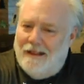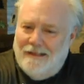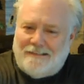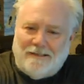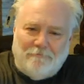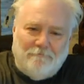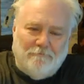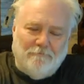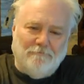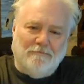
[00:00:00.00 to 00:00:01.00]
Listen,
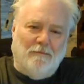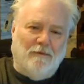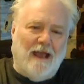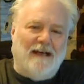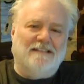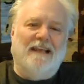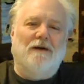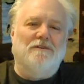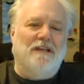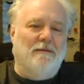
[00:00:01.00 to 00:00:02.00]
I'm casting
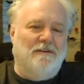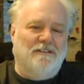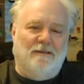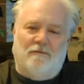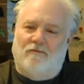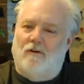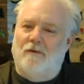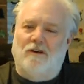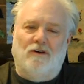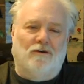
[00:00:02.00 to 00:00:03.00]
out demons and
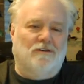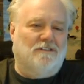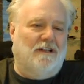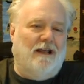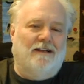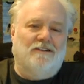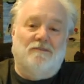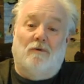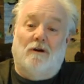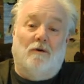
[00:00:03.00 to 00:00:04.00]
performing cures today and
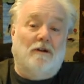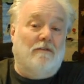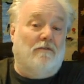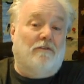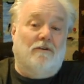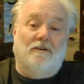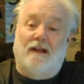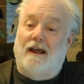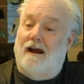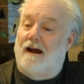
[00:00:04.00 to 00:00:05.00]
tomorrow, and on the third
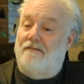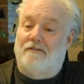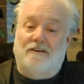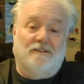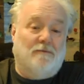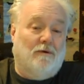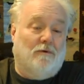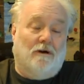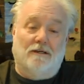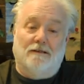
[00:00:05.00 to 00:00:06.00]
day I finish my
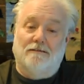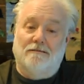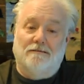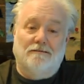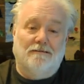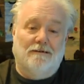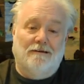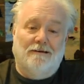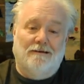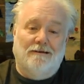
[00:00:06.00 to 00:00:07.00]
work.
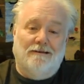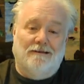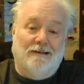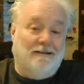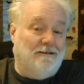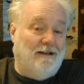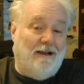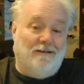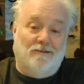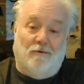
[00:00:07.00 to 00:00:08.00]
Yet
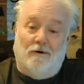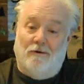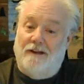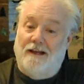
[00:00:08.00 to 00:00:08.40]
today and tomorrow and the